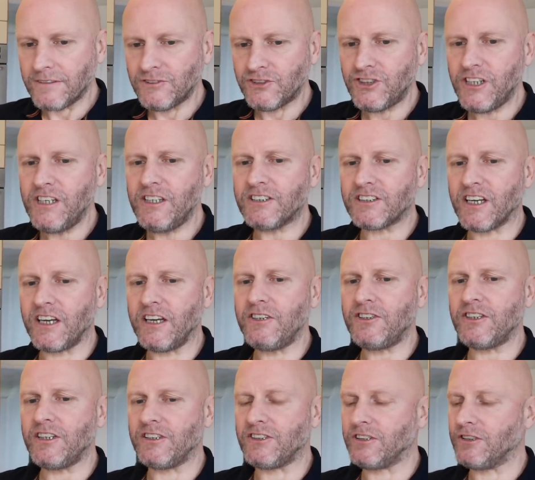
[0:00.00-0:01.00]
Cheese
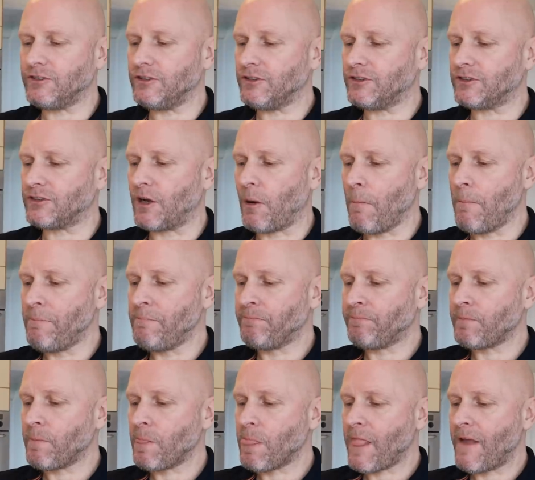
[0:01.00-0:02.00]
quiches,
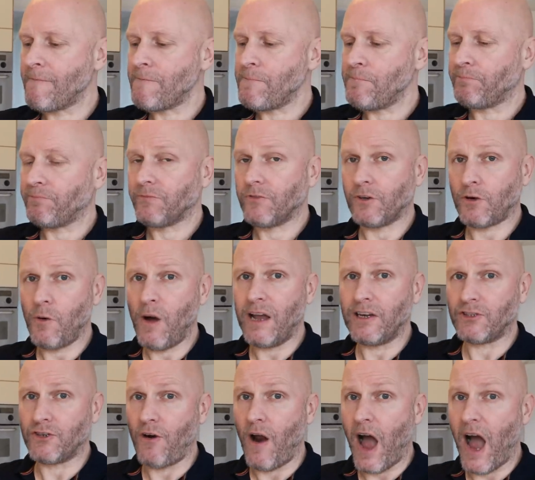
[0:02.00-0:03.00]
they're
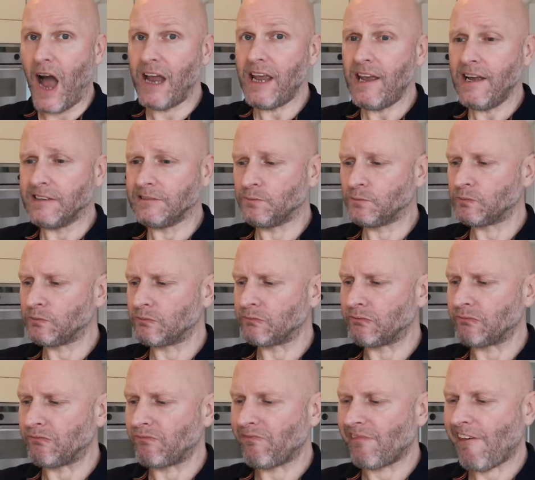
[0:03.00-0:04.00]
quite dry.
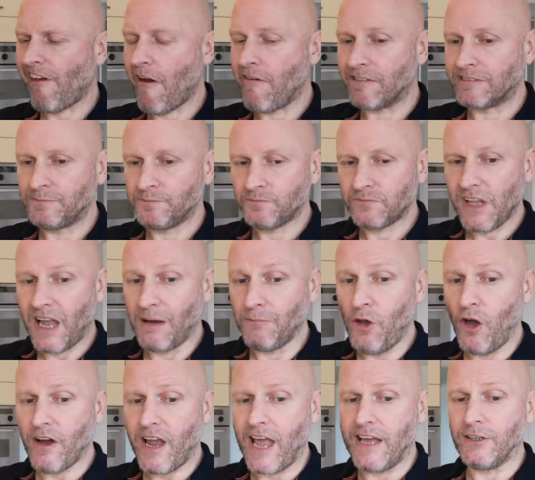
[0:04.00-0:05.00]
I'm
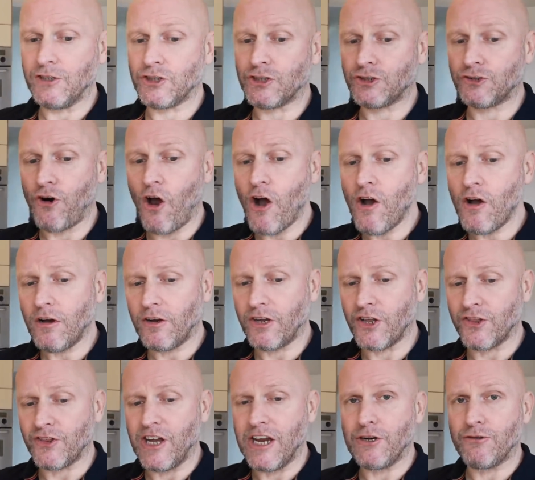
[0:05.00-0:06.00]
not getting a strong
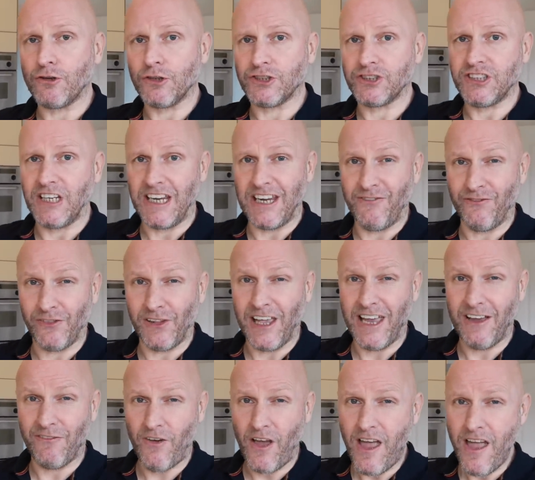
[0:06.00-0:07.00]
Cathedral City
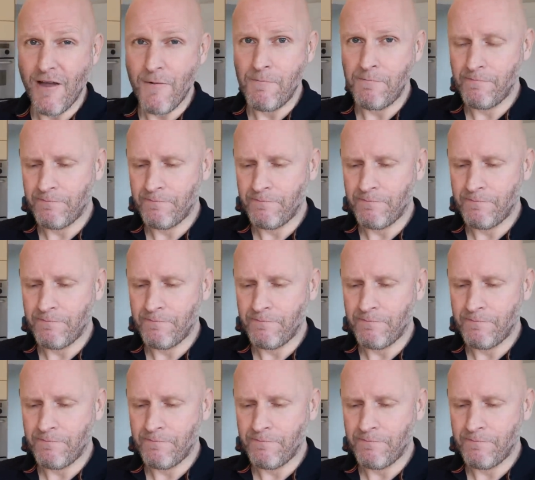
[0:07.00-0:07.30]
flavour.